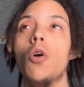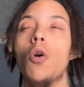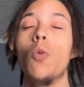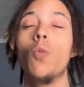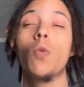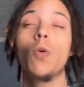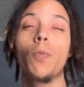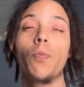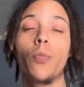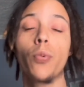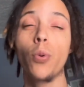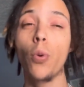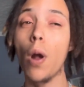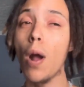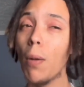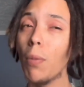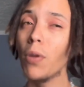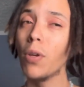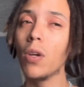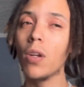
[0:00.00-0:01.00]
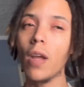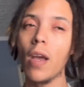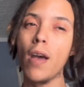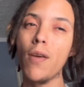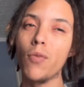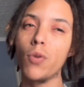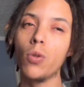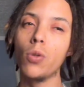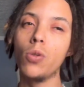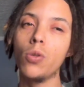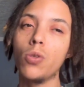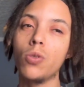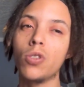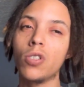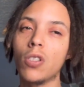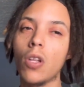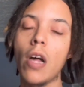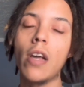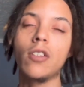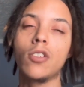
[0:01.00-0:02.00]
We're probably going to have a little
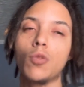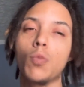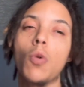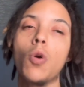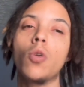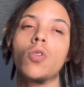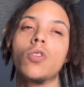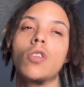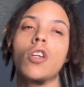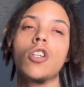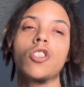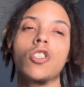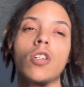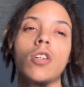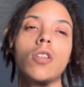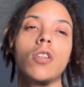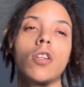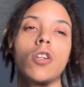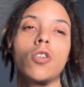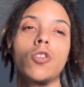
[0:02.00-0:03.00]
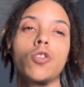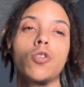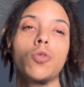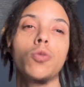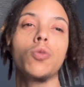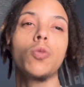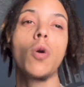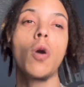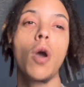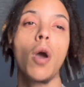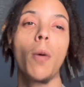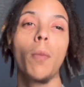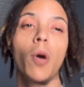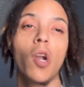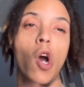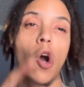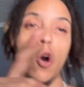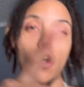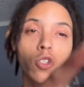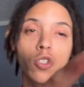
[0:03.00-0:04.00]
slight smoke sesh in there too. But I
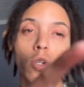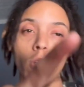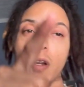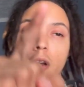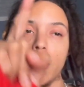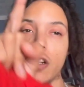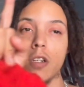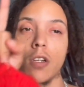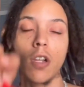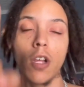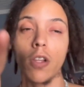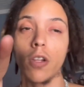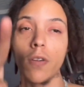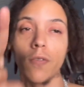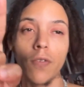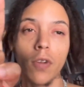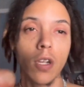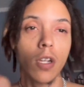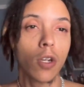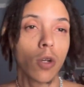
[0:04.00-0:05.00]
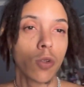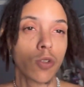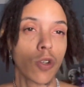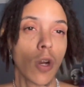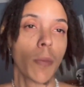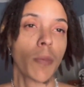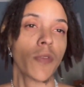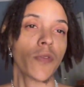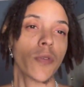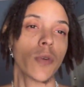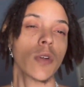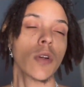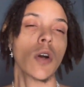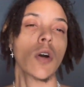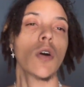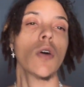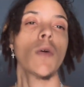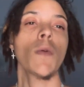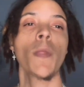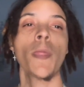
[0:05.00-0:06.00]
also got another video dropping for
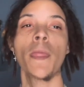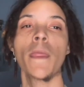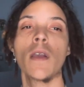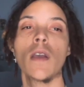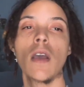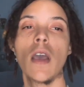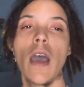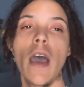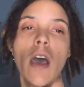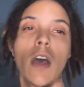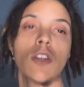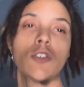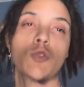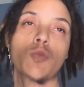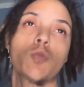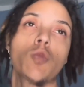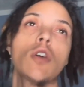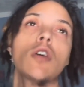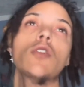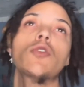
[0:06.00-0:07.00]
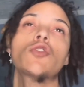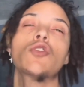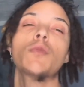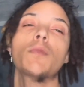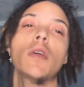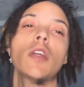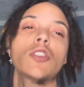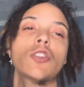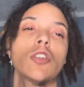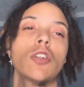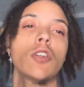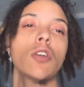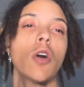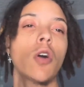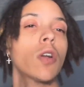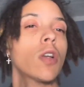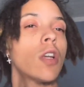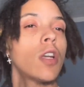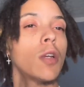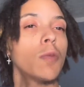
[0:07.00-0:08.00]
y'all as well. So make sure y'all
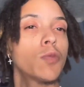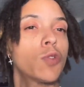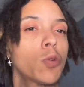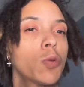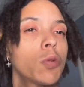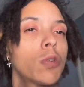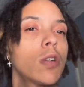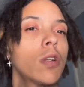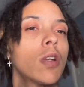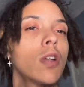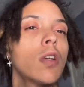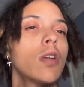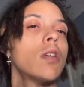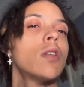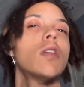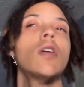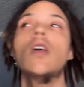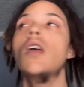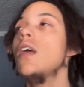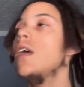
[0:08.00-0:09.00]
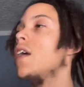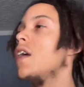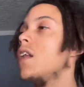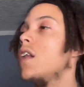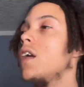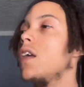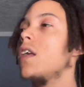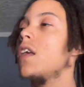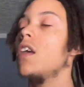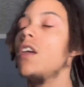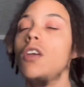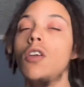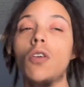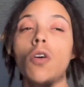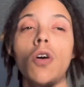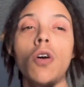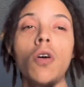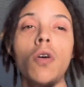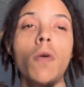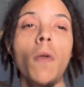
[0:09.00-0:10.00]
keep tuning in. And again,
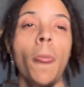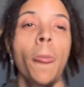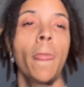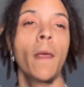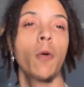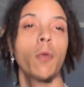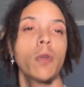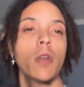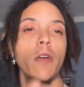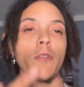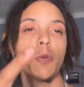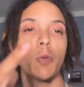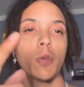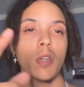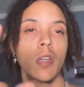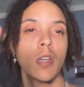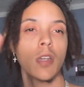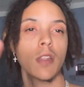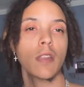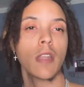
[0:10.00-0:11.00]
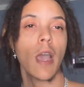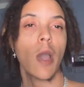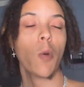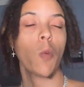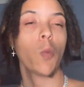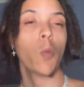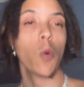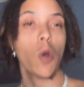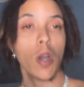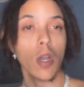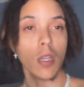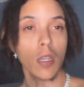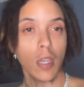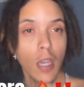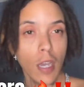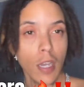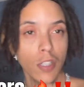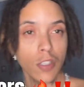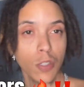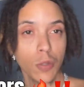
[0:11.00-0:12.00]
y'all, whenever we hit that
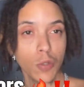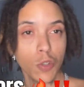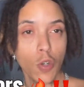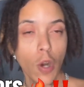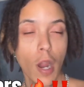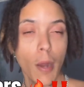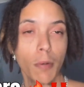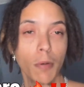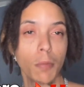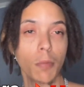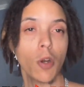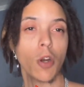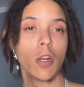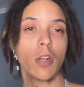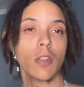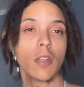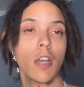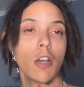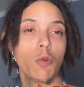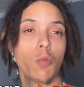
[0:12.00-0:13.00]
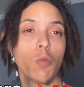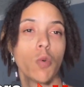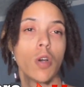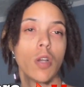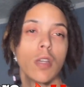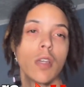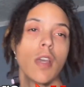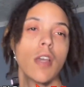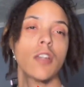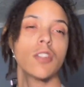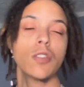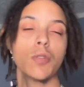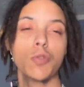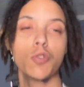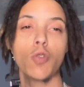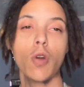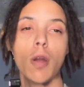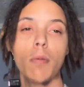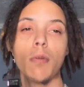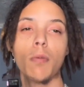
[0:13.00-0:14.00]
1K subscriber mark, that 1K
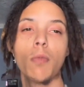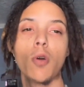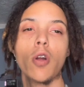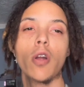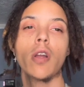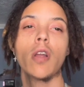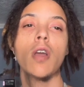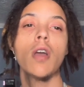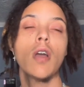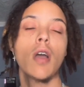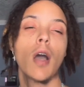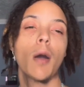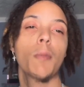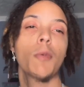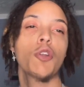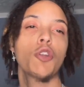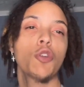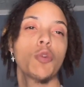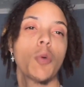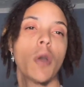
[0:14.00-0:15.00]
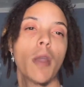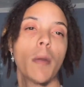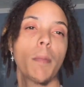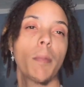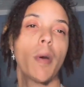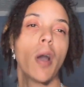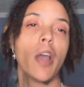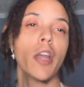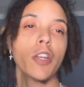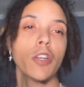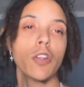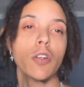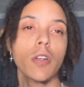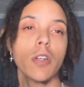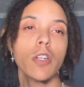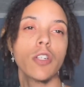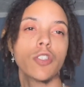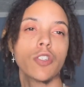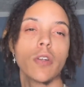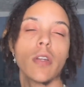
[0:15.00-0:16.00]
subscriber mark, I'm going to do a binder
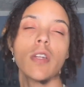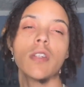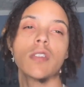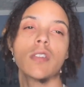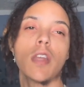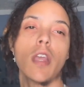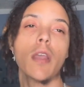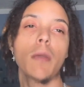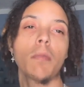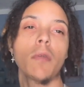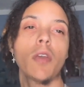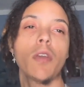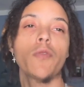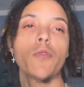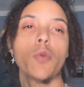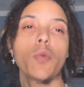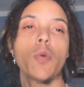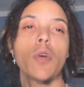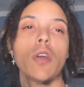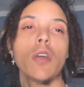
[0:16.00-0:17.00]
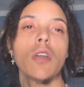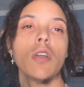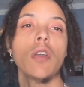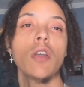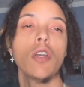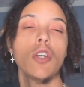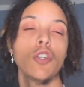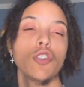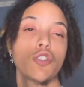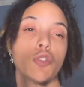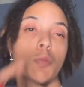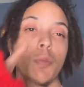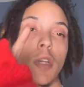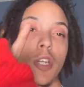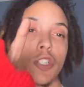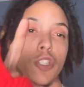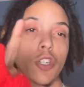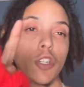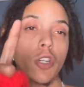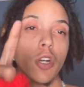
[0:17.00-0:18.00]
and trans tape giveaway. So make
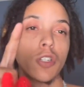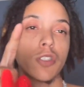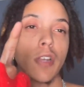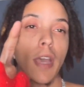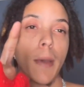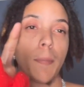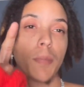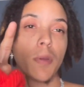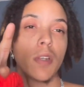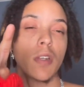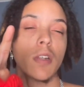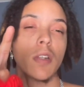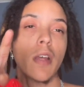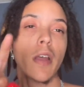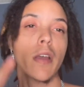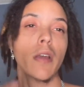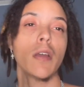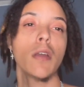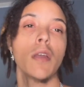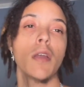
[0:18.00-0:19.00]
sure y'all tap into that.